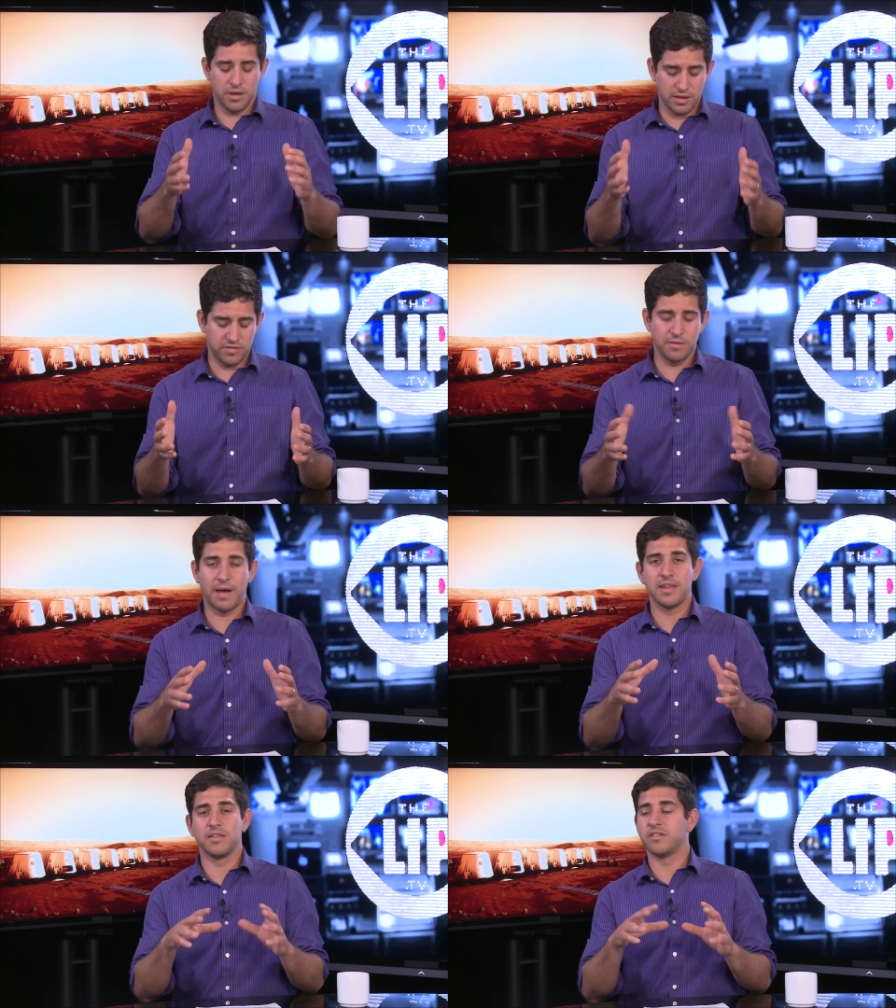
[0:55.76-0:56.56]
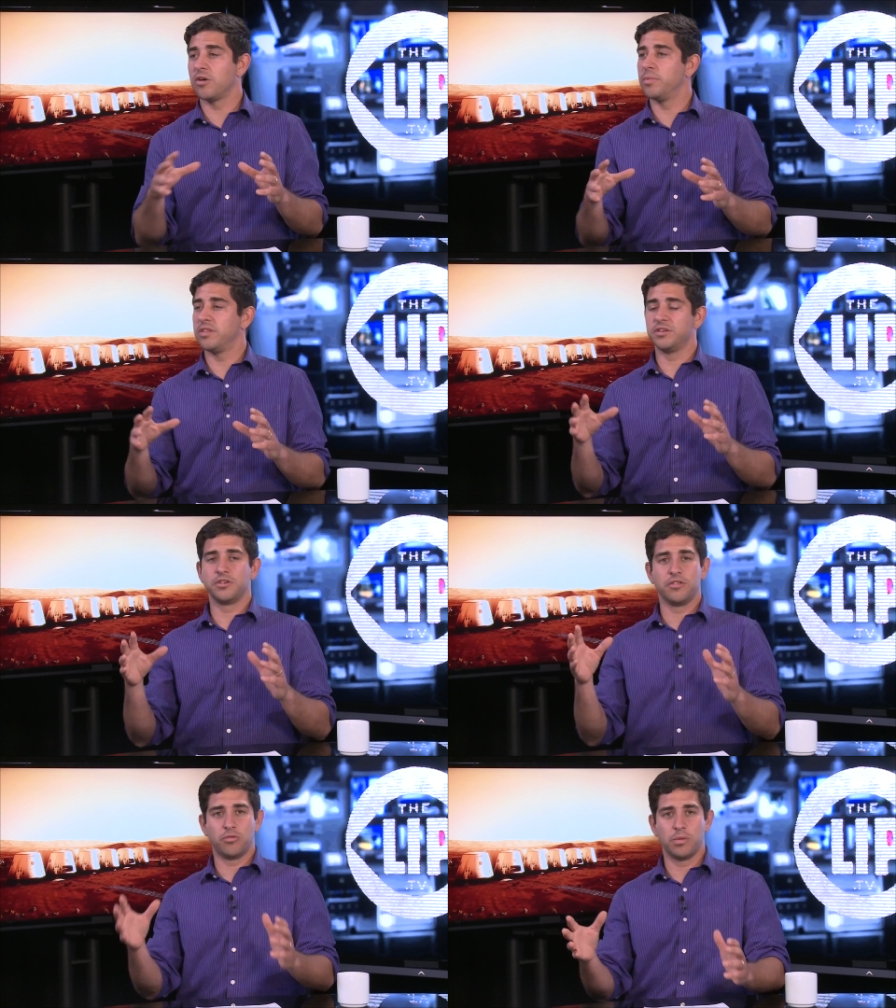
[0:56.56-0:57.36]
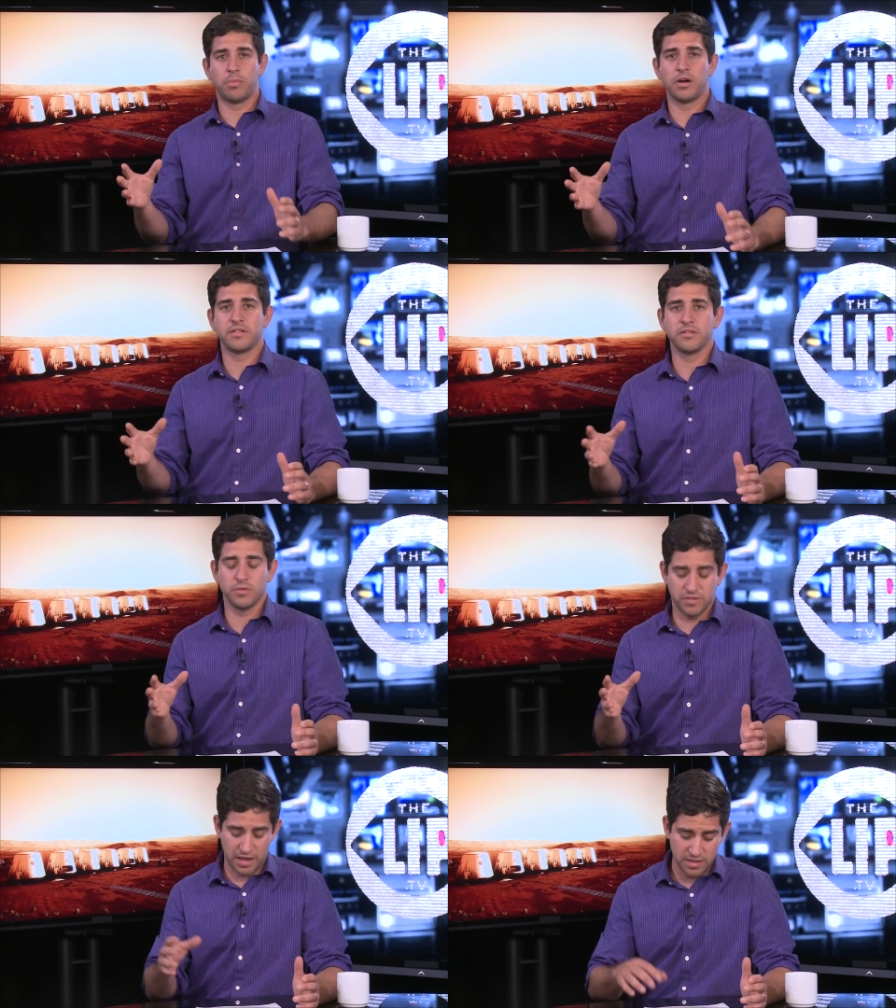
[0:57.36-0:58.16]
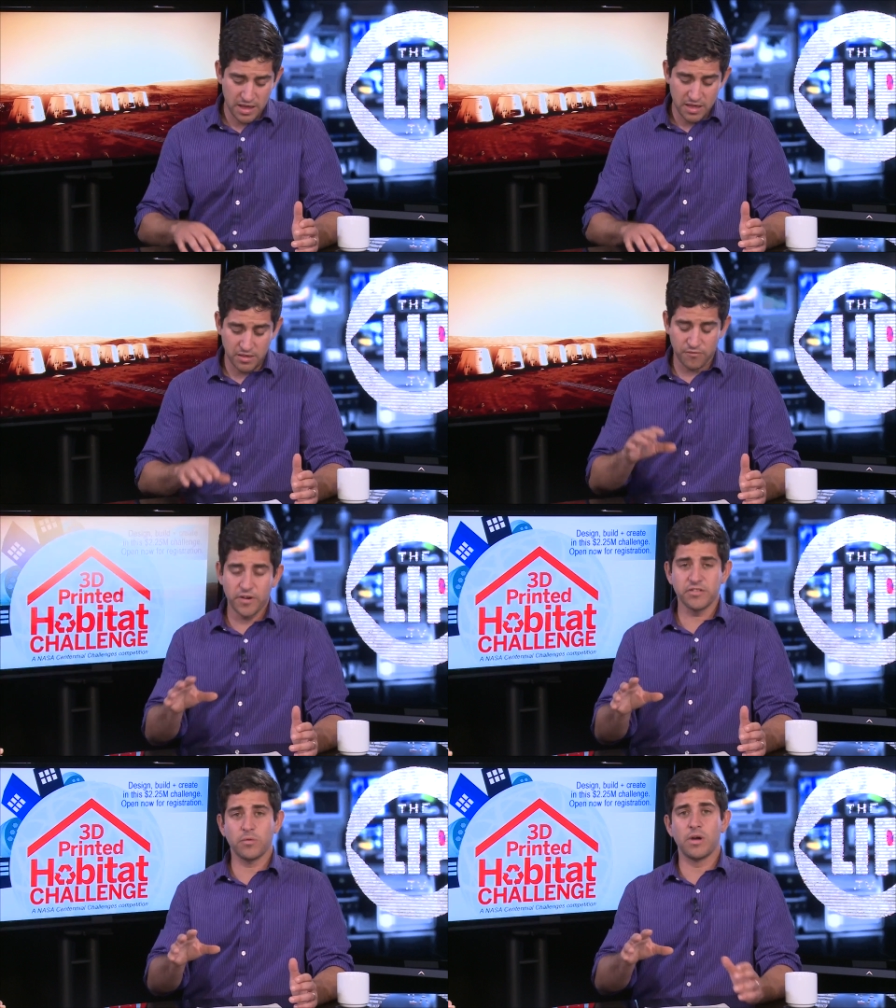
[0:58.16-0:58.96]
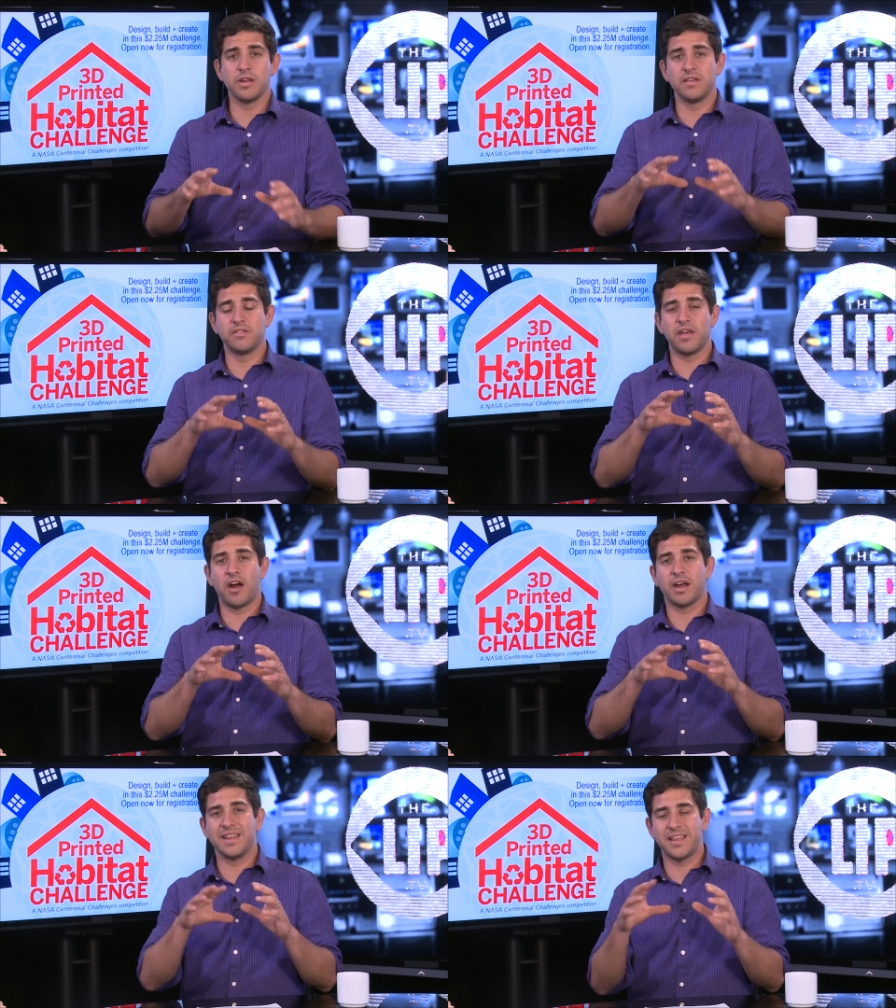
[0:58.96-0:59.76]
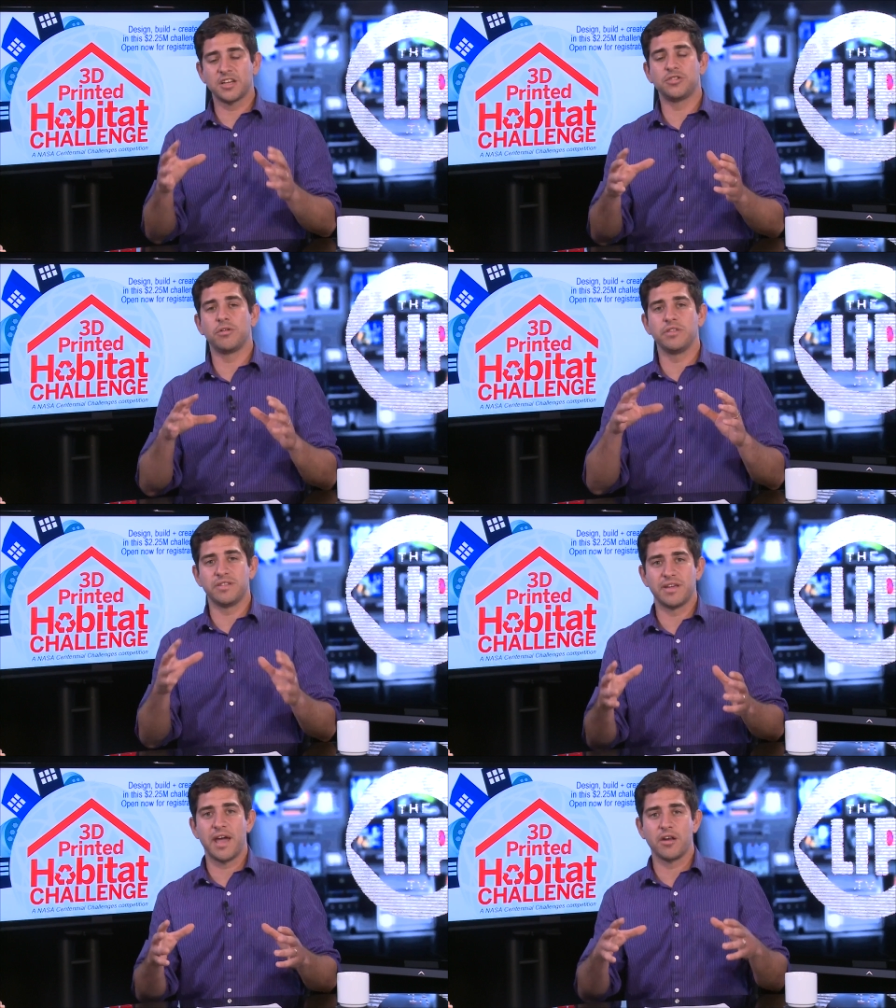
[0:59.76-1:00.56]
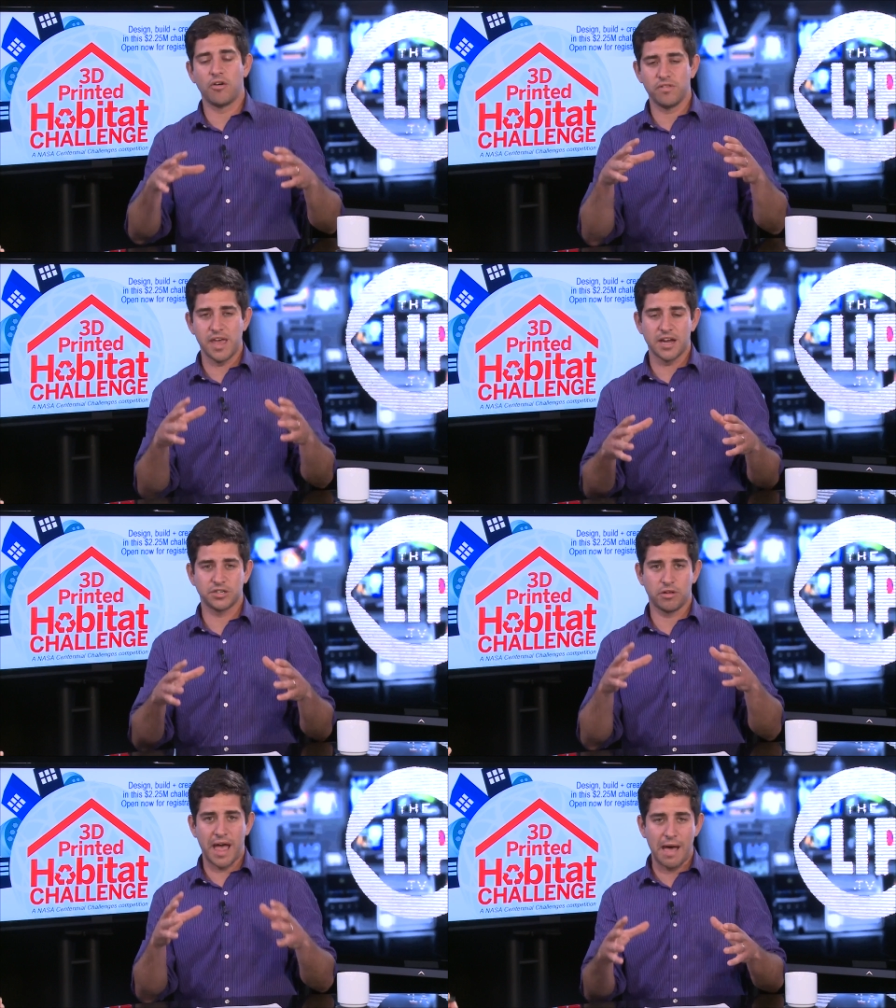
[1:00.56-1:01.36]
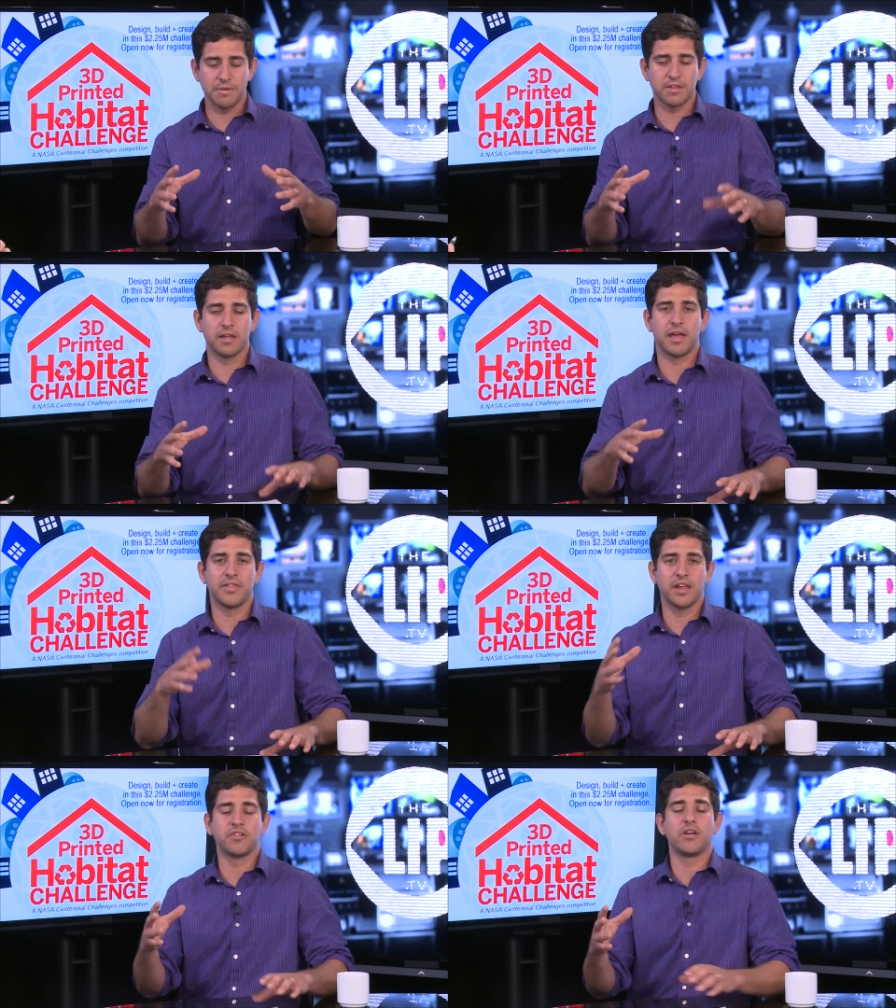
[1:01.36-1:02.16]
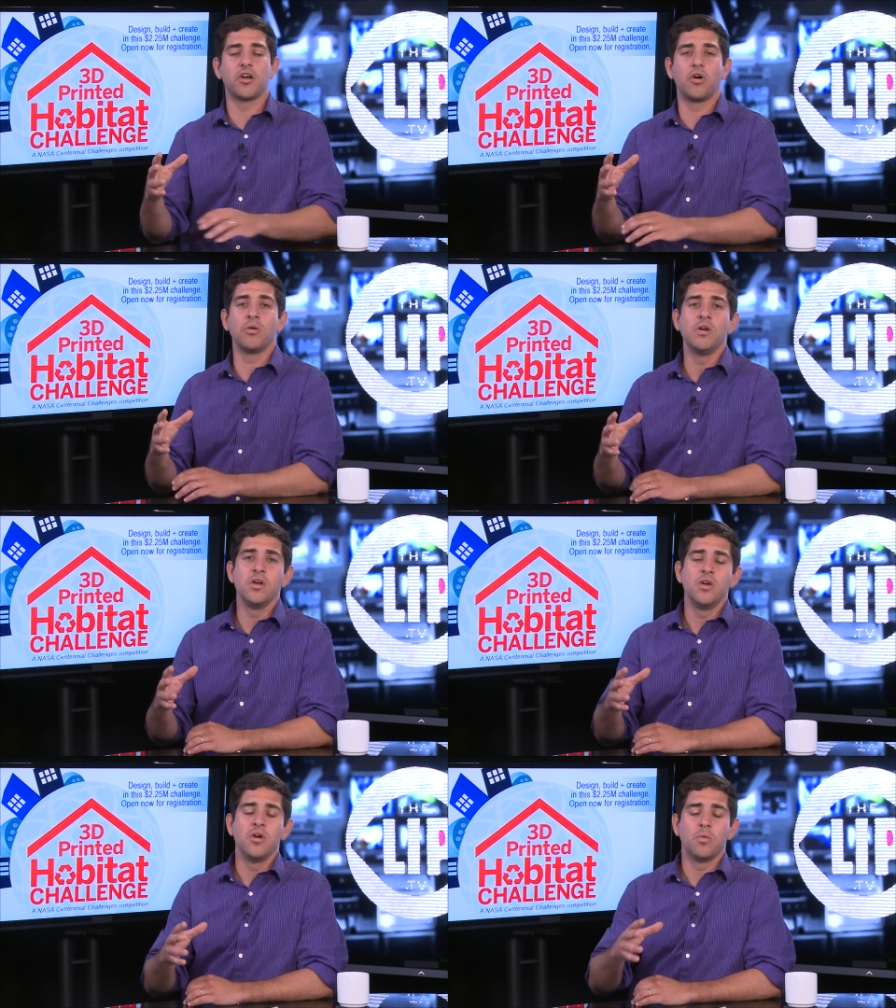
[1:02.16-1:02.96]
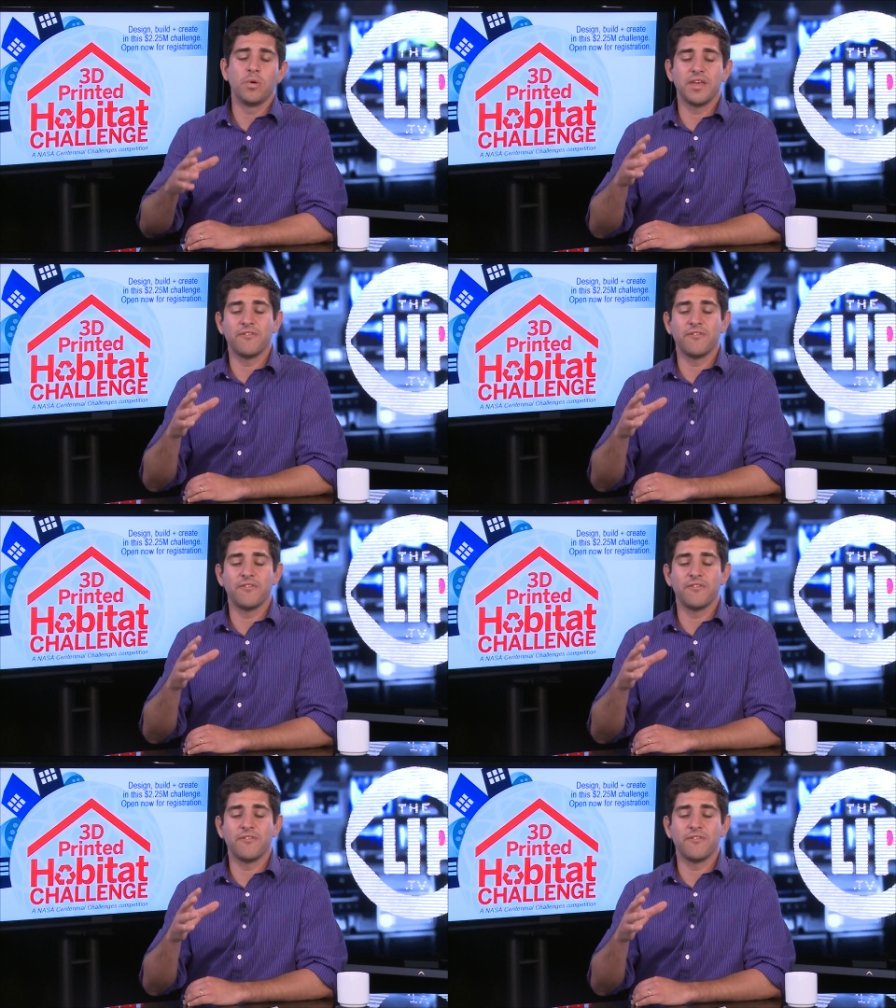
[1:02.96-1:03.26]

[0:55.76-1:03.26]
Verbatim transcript: is dividing this competition in three parts, as we said. The first one is the architectural design of the actual habitat, and that's going to go with a